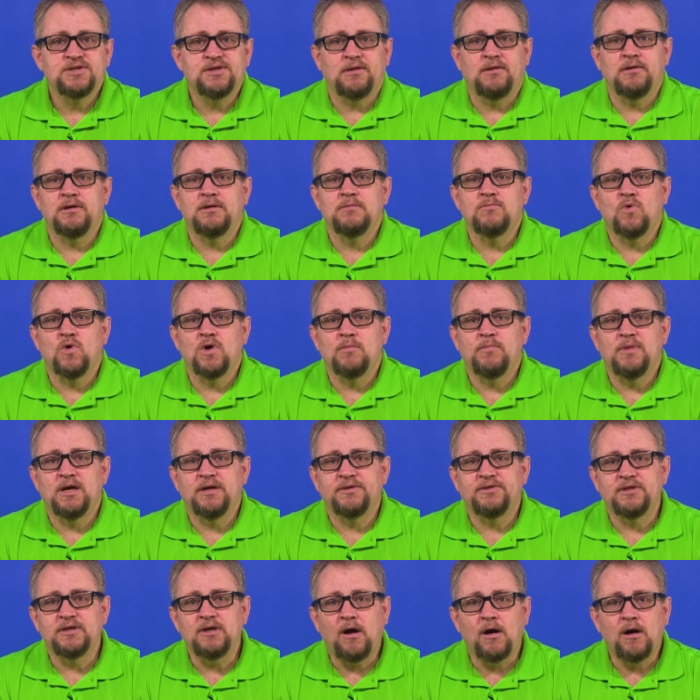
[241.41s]
To learn more
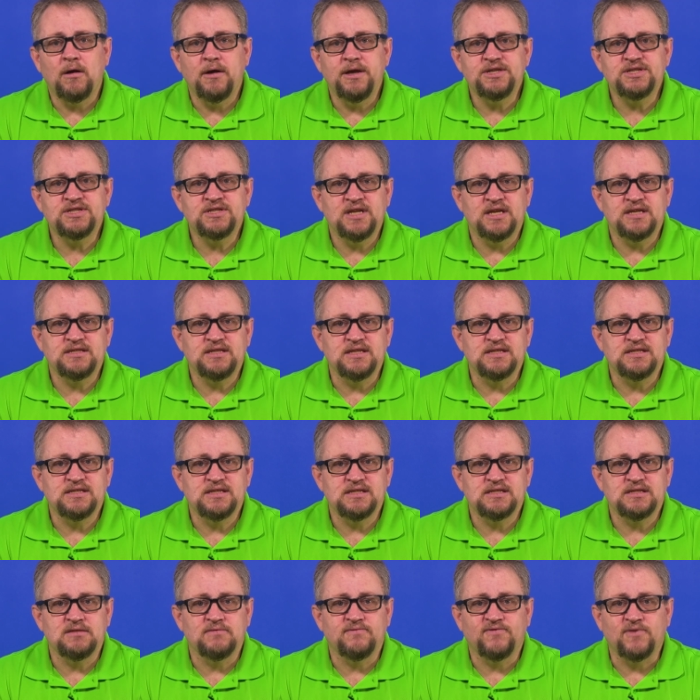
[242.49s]
about the RH testing
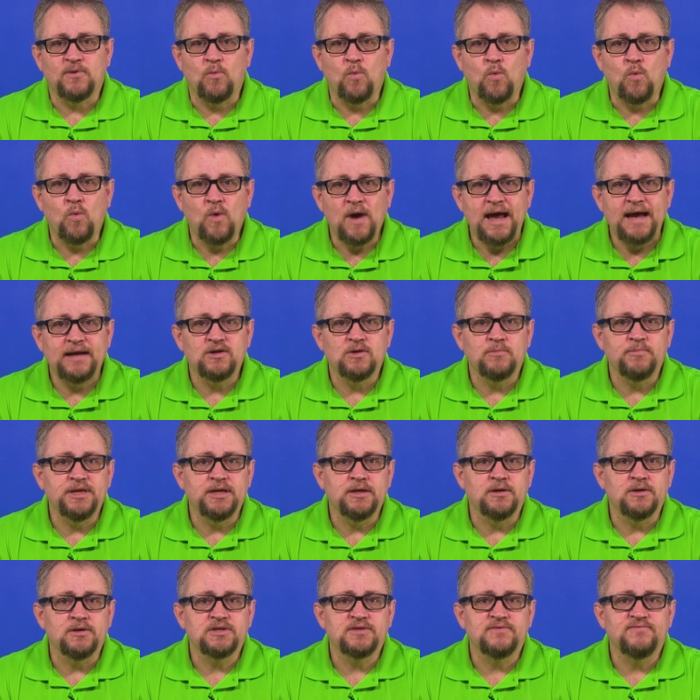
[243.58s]
system from Wagner
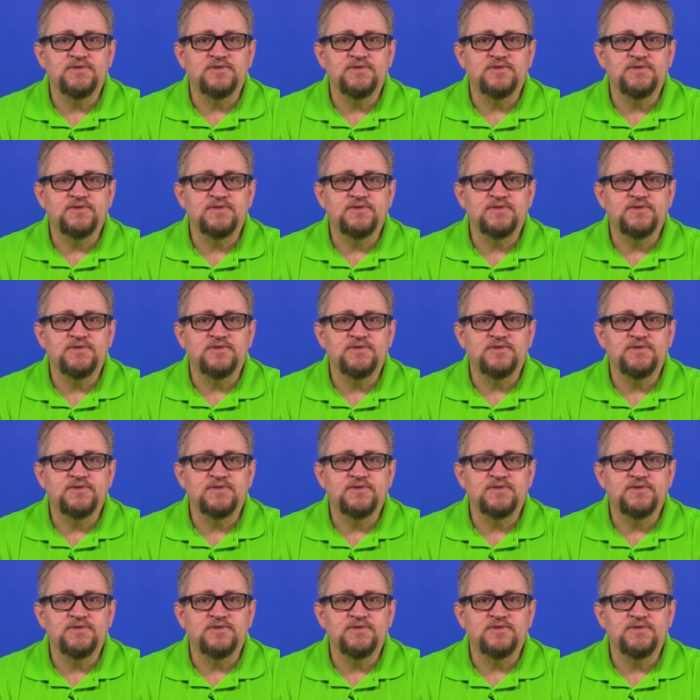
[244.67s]
Meters,